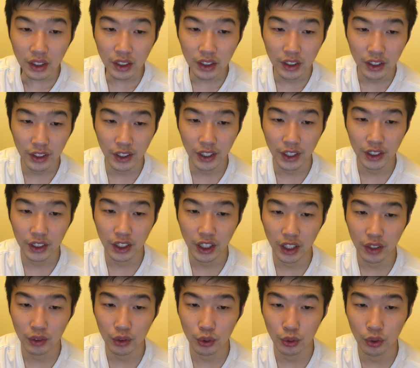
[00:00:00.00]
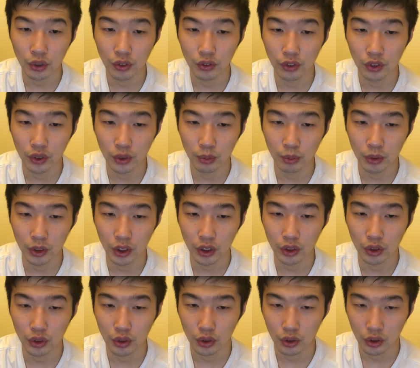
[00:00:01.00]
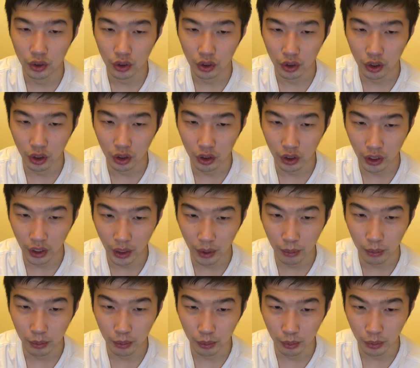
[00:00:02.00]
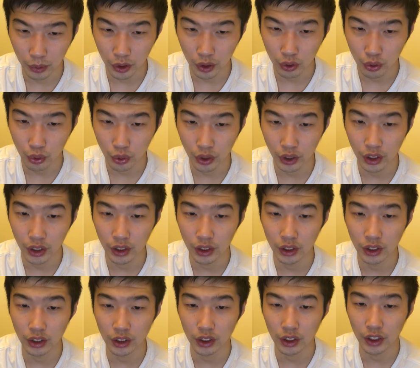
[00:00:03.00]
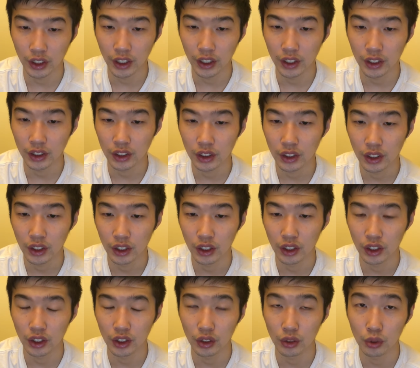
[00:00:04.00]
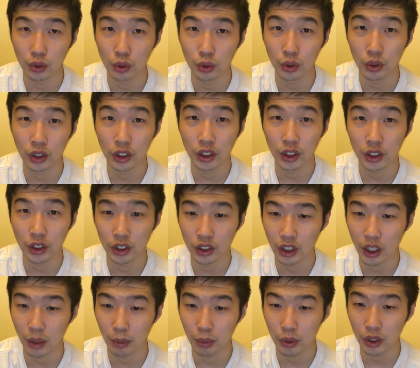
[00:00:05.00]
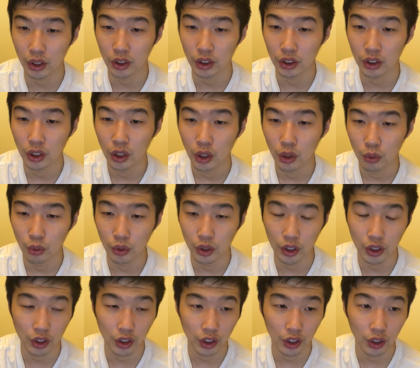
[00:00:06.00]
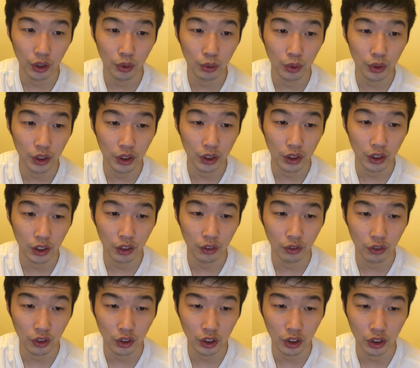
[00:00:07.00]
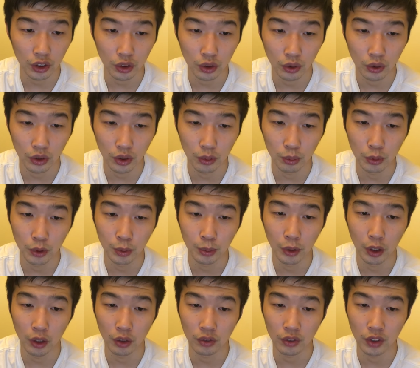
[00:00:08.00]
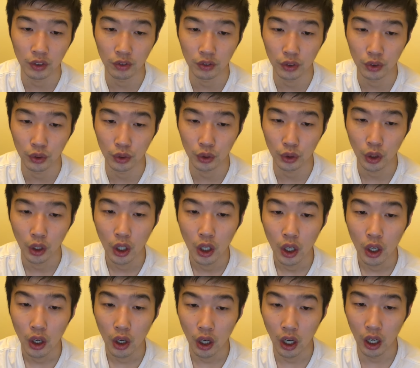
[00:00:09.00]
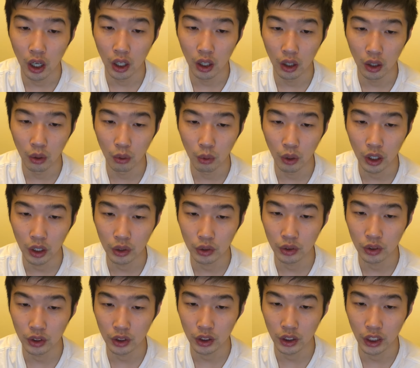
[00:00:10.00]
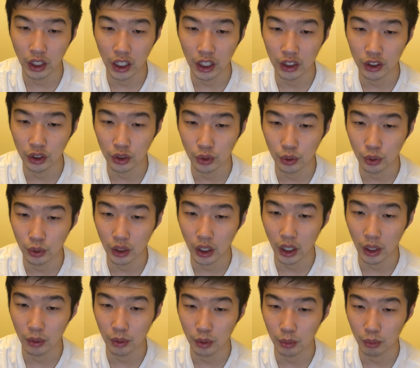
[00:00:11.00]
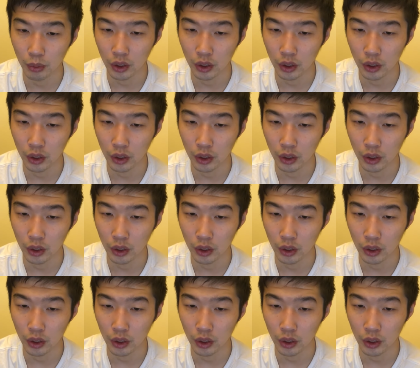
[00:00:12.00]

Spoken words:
The dance has three forms demonstrated in the dance. It includes Japur, which deal with a focus on the movement of the foot, while the other two types,